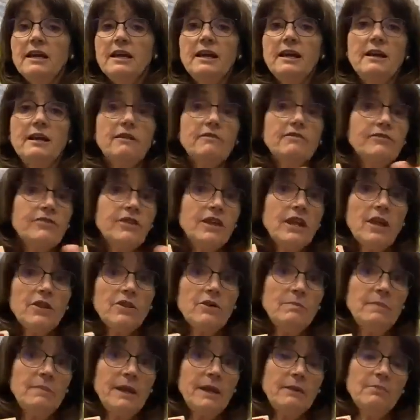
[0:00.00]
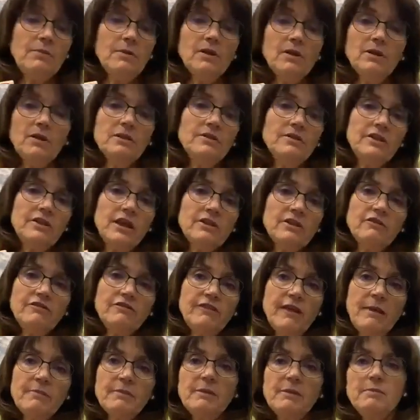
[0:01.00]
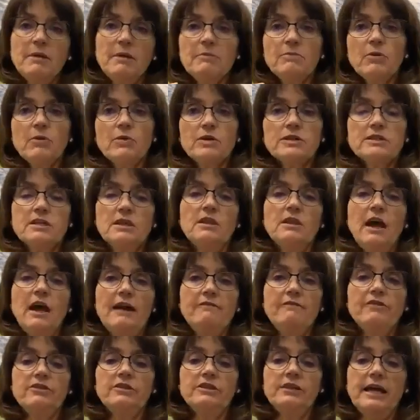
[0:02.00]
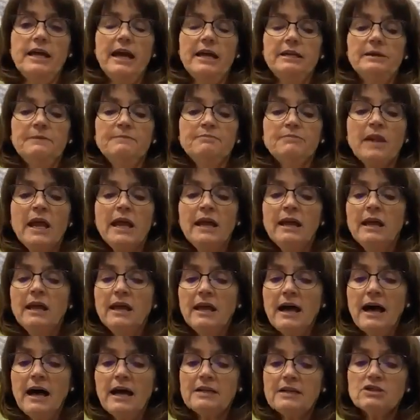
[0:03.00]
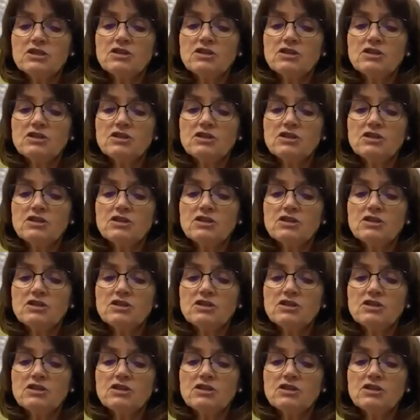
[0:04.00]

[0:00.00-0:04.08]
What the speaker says: if the other family member was alive or dead.